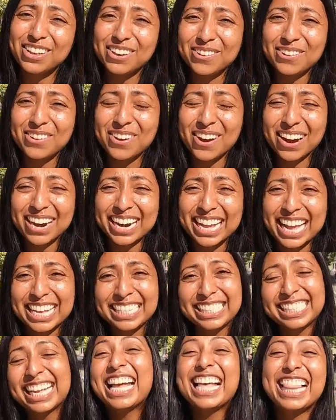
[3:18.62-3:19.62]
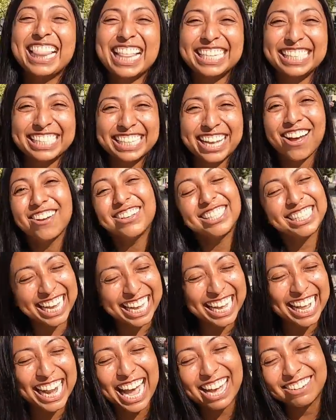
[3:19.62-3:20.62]
local artists. Let's go
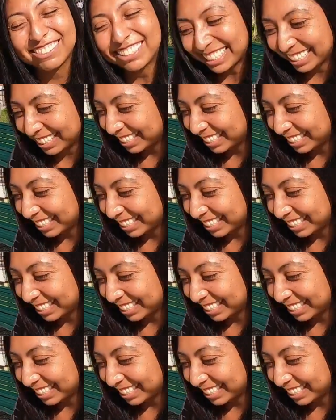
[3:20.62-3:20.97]
check it out.